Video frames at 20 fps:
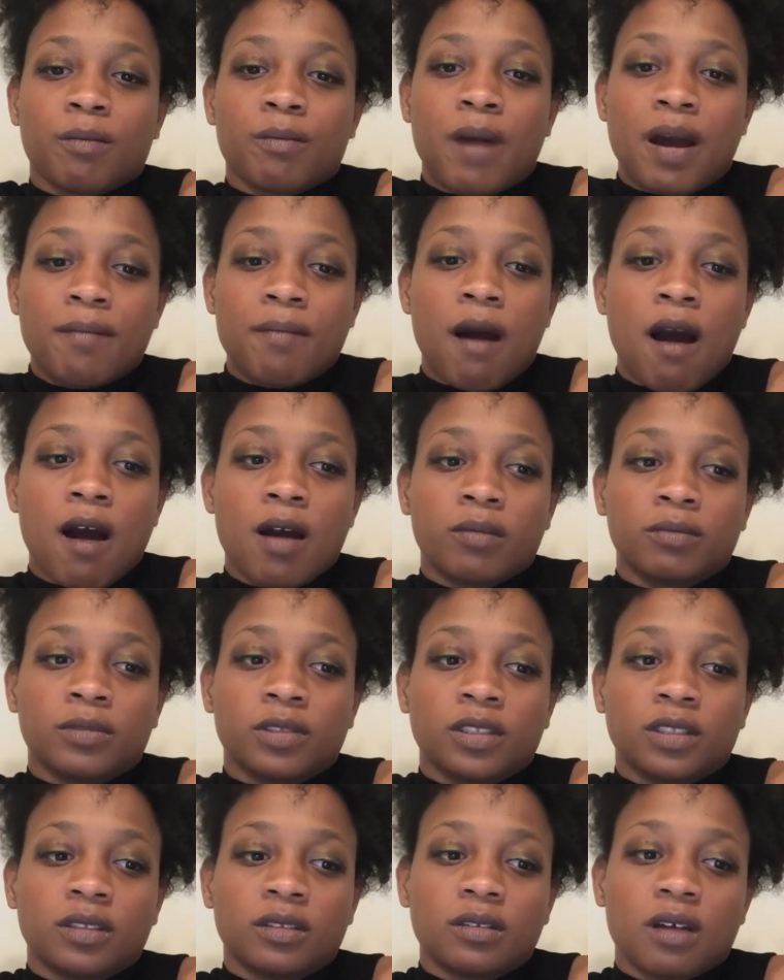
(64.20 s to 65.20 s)
my
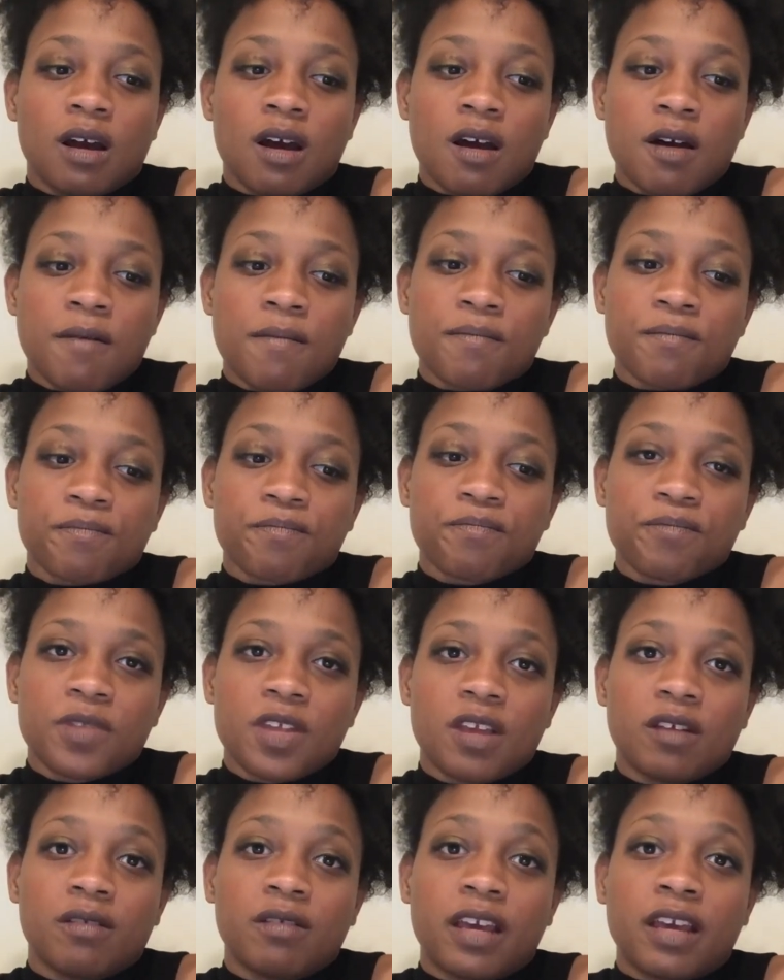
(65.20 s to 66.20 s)
mom's
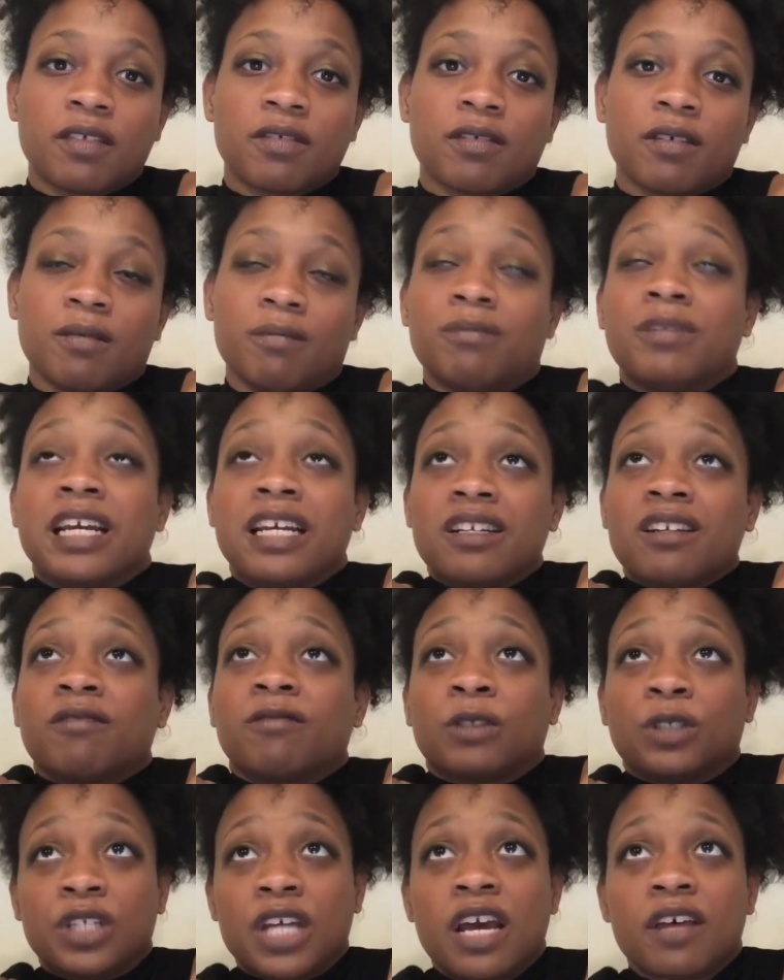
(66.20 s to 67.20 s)
date of
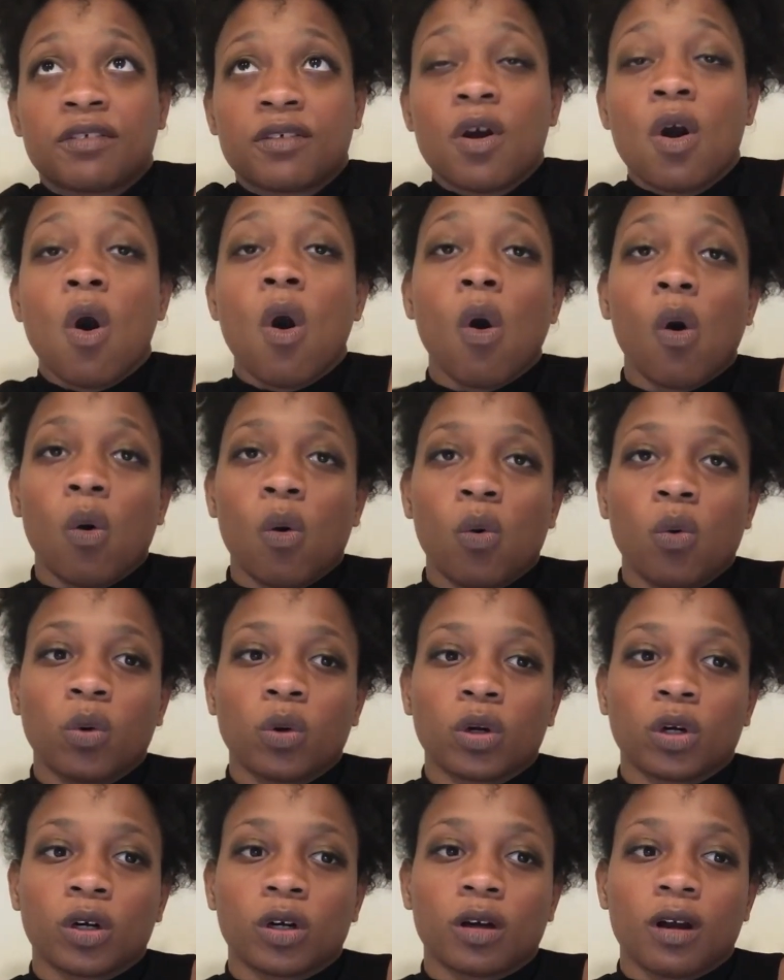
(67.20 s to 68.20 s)
her death
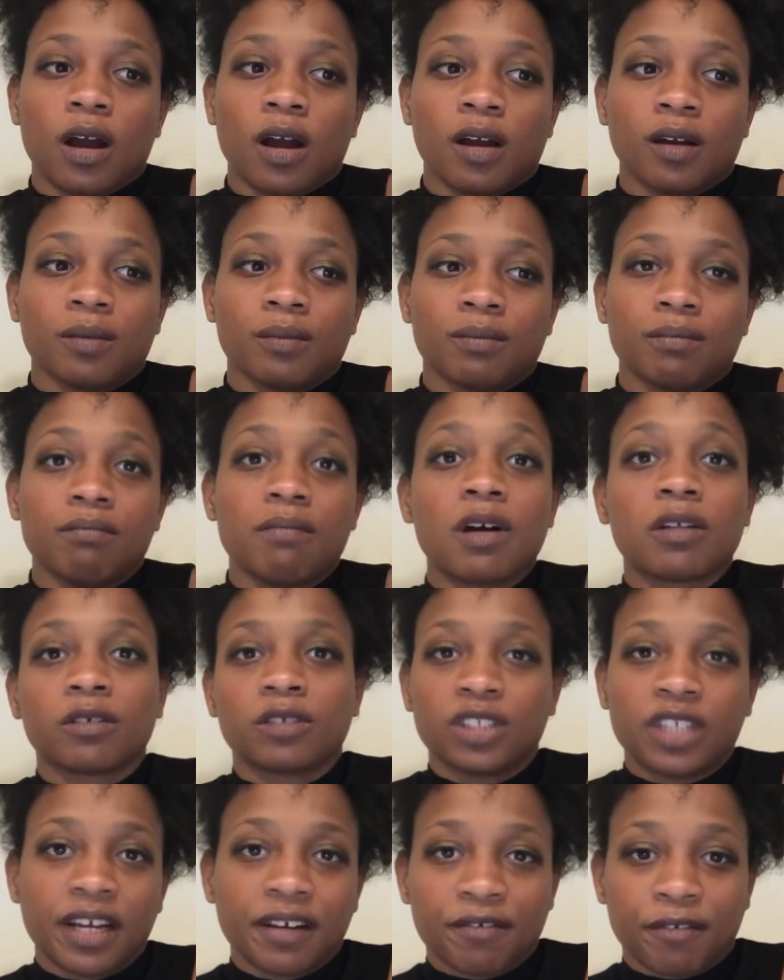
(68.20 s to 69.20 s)
or
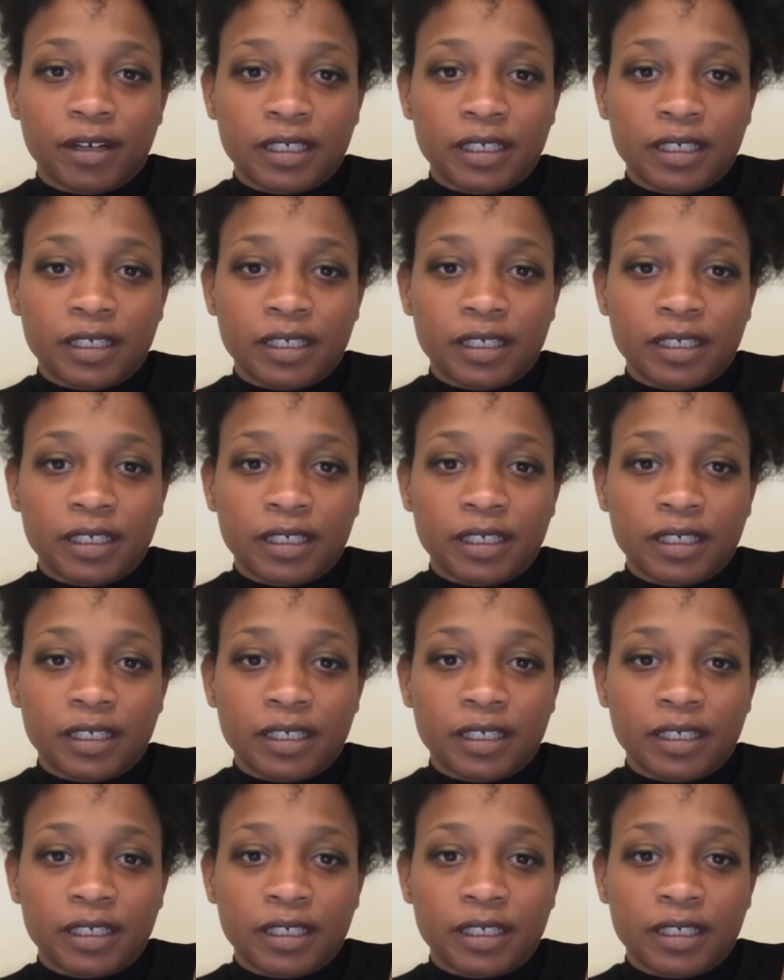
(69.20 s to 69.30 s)
Mother's Day, for